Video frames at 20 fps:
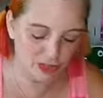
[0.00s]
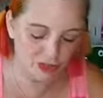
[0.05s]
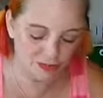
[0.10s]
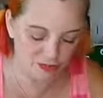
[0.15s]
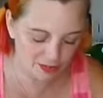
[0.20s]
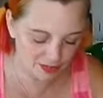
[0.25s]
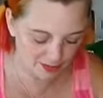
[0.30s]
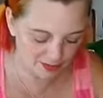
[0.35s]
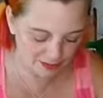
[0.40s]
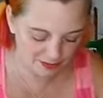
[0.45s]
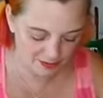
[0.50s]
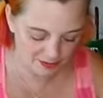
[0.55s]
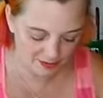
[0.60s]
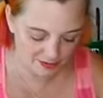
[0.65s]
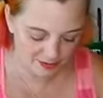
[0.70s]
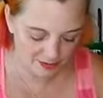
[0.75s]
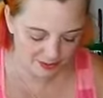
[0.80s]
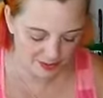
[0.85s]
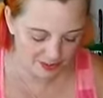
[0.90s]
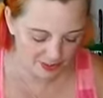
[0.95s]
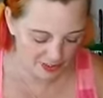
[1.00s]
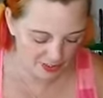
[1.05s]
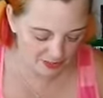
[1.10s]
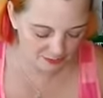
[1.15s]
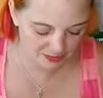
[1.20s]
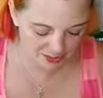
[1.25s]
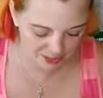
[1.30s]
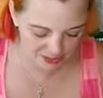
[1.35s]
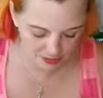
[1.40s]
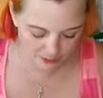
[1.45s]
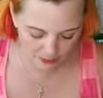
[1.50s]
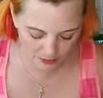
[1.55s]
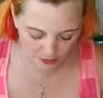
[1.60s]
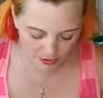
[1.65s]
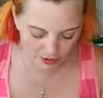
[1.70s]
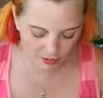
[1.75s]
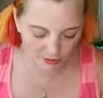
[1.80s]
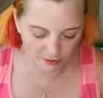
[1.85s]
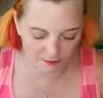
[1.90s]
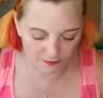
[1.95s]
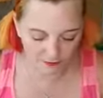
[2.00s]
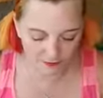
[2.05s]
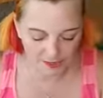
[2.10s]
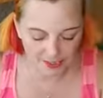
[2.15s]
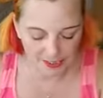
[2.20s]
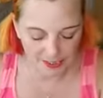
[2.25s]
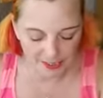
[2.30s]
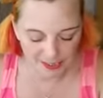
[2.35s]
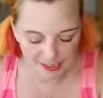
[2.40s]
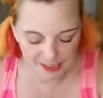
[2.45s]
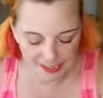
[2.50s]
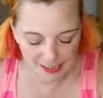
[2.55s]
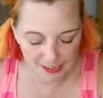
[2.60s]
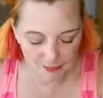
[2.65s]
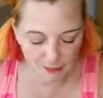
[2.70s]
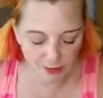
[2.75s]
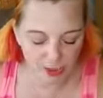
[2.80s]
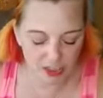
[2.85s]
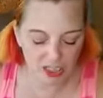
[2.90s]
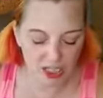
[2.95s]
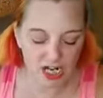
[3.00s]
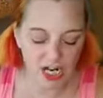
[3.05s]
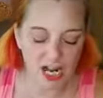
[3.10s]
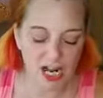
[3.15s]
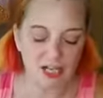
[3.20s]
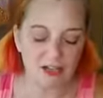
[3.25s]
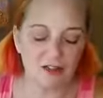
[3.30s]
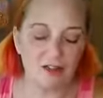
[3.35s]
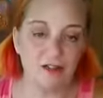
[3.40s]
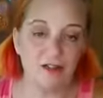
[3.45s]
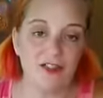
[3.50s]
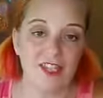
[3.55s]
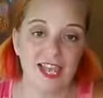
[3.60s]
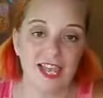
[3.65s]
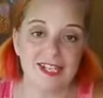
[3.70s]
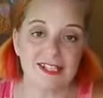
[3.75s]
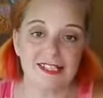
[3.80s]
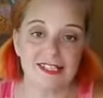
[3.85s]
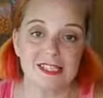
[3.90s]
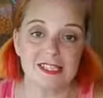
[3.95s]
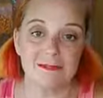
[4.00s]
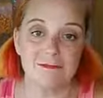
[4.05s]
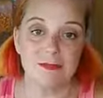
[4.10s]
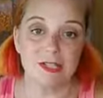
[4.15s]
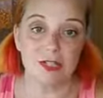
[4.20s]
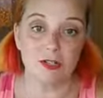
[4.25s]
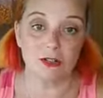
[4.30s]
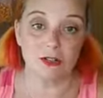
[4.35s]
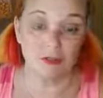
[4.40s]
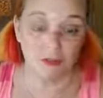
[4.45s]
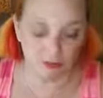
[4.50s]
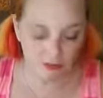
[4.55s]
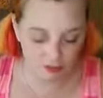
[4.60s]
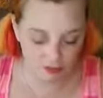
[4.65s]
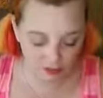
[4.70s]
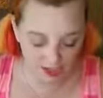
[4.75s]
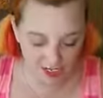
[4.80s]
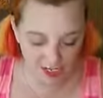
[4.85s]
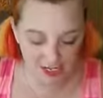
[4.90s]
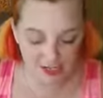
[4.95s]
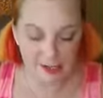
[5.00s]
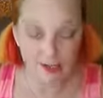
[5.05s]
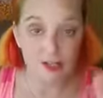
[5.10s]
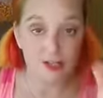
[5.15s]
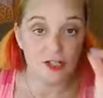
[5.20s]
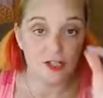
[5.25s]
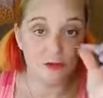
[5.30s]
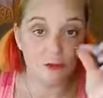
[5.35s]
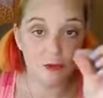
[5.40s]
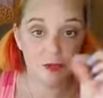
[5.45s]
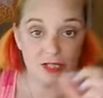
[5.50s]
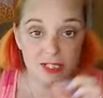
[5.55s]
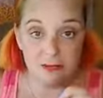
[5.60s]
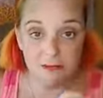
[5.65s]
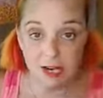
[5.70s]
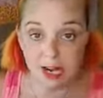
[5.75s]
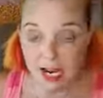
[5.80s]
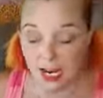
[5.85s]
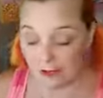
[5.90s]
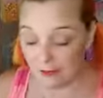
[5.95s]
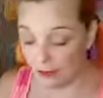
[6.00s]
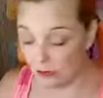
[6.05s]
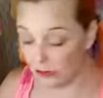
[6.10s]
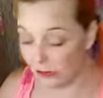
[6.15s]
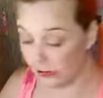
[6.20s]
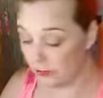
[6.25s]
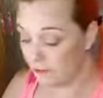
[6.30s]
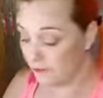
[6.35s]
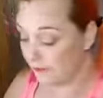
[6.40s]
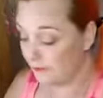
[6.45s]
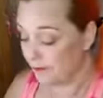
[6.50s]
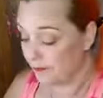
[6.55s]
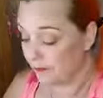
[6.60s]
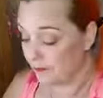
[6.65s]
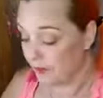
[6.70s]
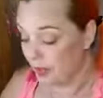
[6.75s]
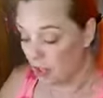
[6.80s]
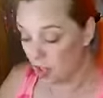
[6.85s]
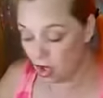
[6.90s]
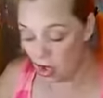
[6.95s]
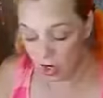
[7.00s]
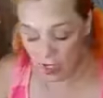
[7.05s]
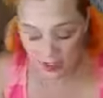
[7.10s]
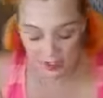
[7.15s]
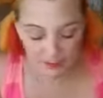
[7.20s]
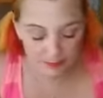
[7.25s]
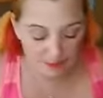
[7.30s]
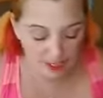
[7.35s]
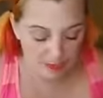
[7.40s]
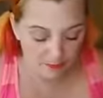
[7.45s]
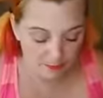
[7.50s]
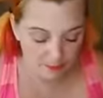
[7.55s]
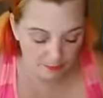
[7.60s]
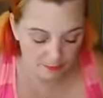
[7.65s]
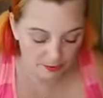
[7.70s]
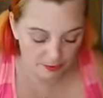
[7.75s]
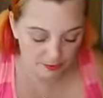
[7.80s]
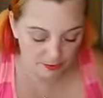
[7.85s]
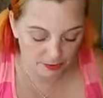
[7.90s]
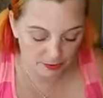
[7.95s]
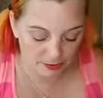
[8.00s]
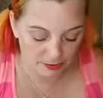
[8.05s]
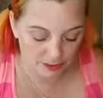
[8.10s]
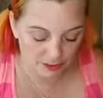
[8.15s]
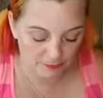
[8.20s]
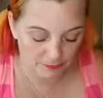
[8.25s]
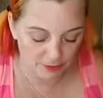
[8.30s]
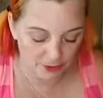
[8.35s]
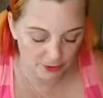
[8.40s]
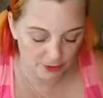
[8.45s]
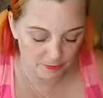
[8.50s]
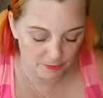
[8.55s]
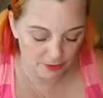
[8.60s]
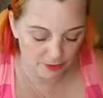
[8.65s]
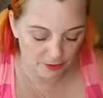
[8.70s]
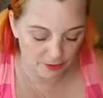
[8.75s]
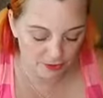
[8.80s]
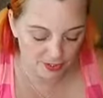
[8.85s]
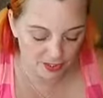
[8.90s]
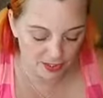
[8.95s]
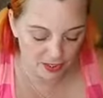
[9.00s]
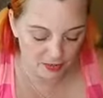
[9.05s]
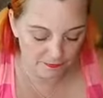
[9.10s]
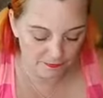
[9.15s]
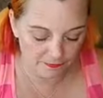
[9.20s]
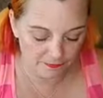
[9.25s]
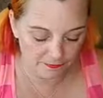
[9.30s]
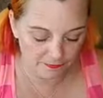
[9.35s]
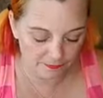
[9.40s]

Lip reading: It's going to be super cute. And then we're going to hot glue that to the middle, okay? So put some hot glue on the paper. Be really careful you don't burn yourself.